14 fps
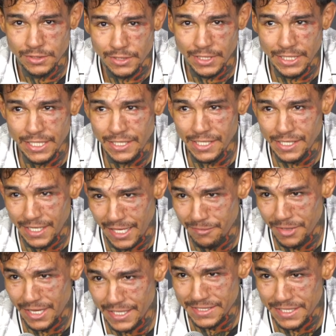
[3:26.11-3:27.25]
He didn't need to hit
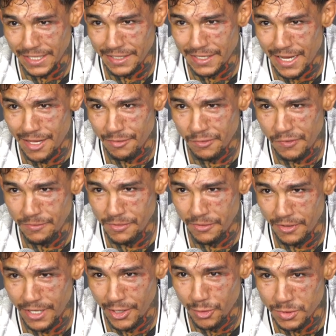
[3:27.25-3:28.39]
me that second time in
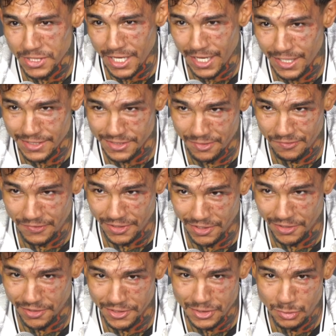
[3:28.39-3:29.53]
February. I hope his hand still fucking
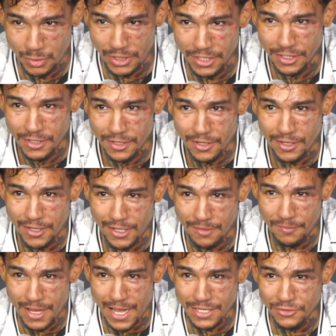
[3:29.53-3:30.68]
hurts. But
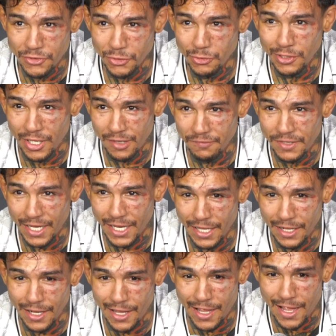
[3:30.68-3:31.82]
I do love
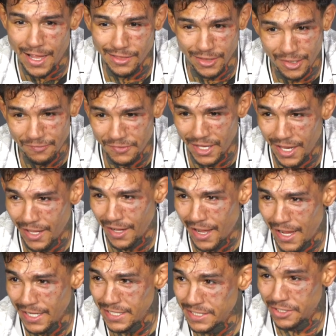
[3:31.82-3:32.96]
Dan. I love
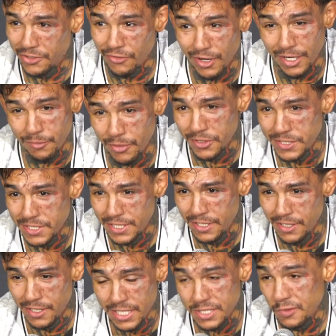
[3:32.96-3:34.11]
Dan. He's a great person.
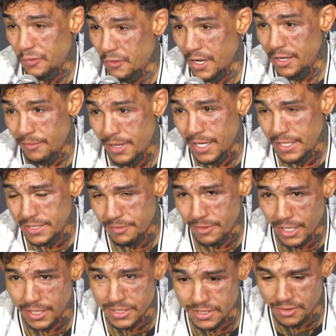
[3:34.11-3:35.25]
He's a friend of mine, someone
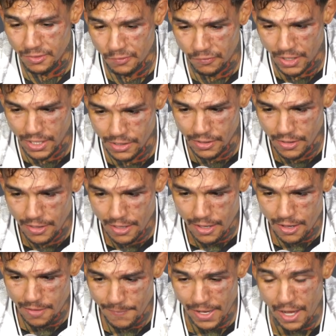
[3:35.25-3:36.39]
I consider a friend.
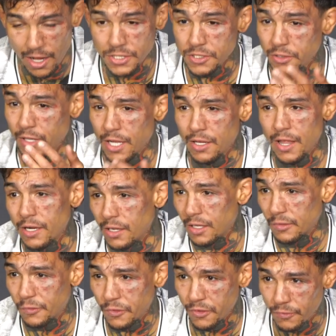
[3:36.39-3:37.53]
And I also got a lot of
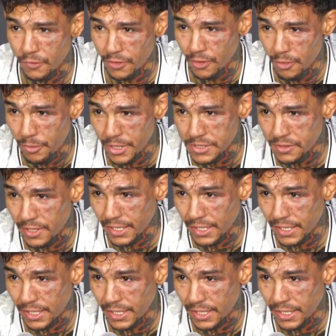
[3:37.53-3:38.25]
love for Lopez too.